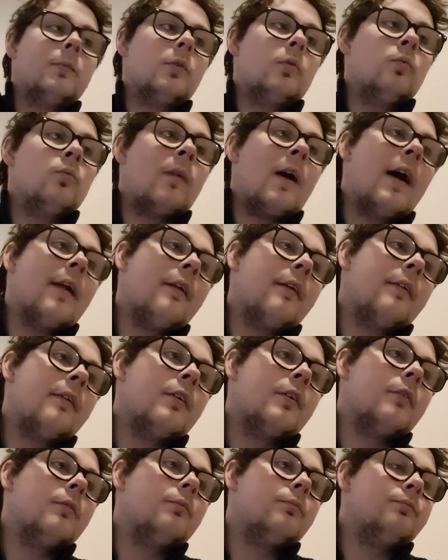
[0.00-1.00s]
rather
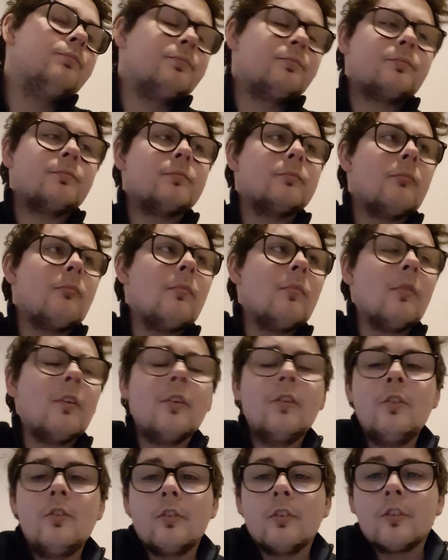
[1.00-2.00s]
than
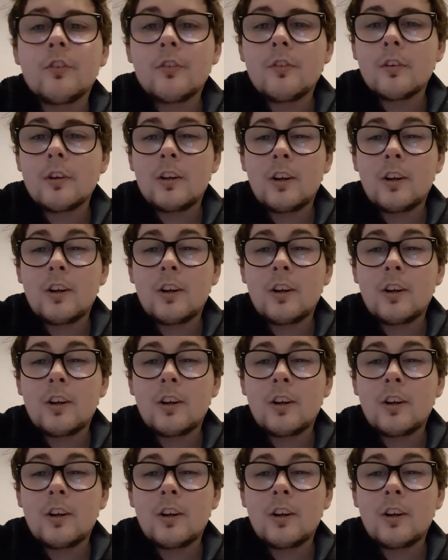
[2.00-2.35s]
just